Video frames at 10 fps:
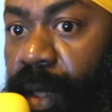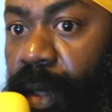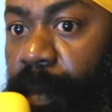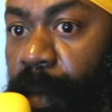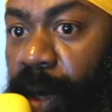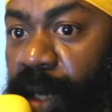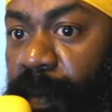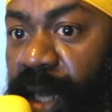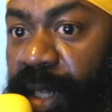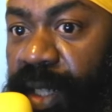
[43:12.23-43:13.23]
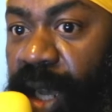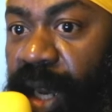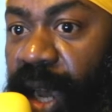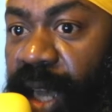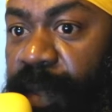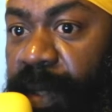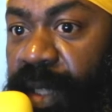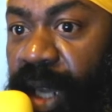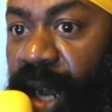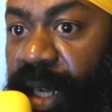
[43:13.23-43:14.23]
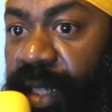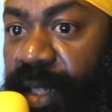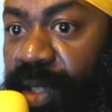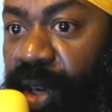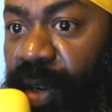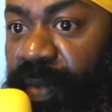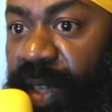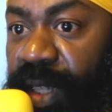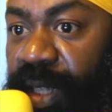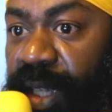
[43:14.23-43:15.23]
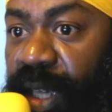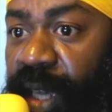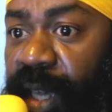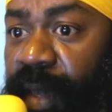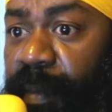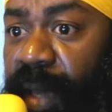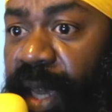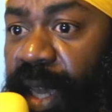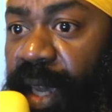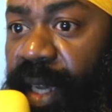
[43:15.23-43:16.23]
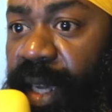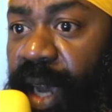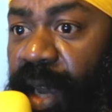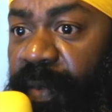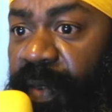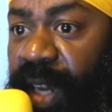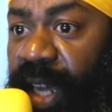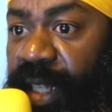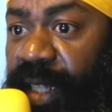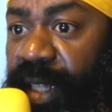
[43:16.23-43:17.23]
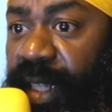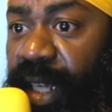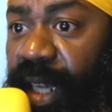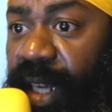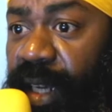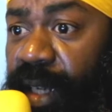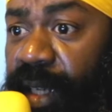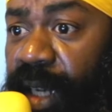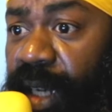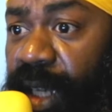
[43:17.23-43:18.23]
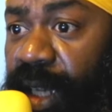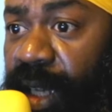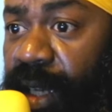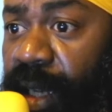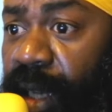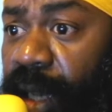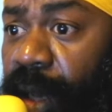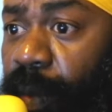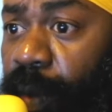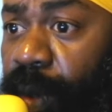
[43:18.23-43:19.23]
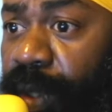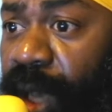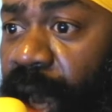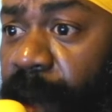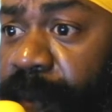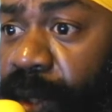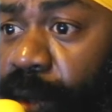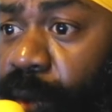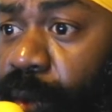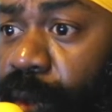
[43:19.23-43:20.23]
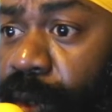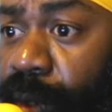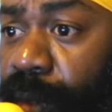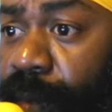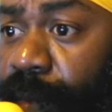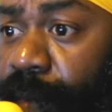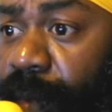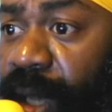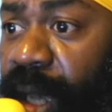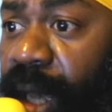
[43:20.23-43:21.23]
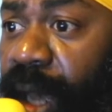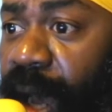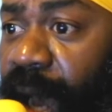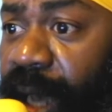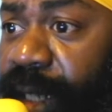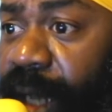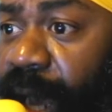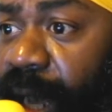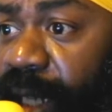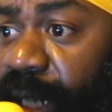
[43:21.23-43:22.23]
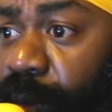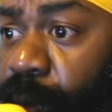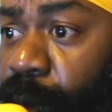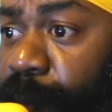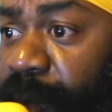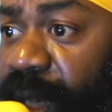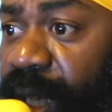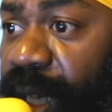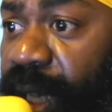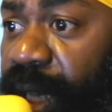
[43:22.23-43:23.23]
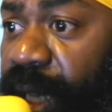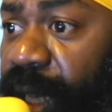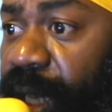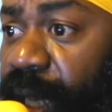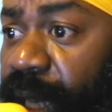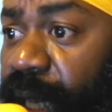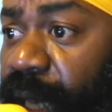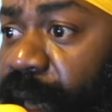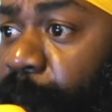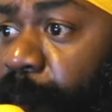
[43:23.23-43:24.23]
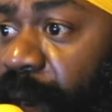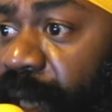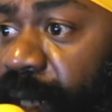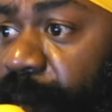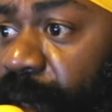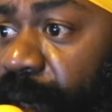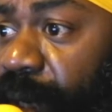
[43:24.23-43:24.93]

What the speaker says: monuments and hospitals service, my confidence in the league was absolute. I thought it would be impossible